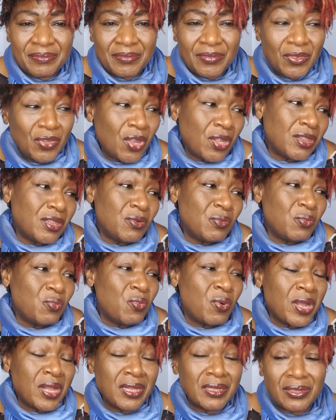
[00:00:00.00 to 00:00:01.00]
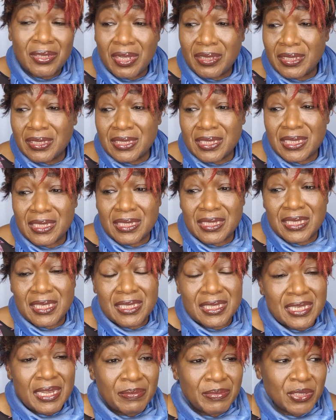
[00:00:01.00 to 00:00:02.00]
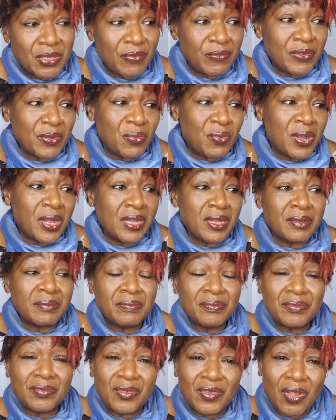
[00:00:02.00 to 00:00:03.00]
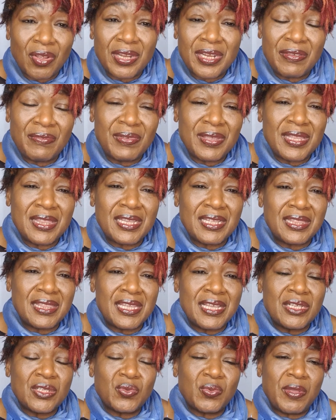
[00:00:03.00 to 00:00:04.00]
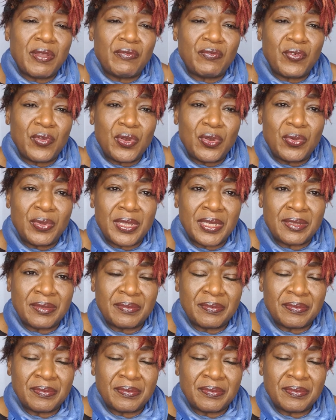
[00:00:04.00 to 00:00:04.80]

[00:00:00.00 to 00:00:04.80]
Not the world, not the systems of the world, not even the things we're following.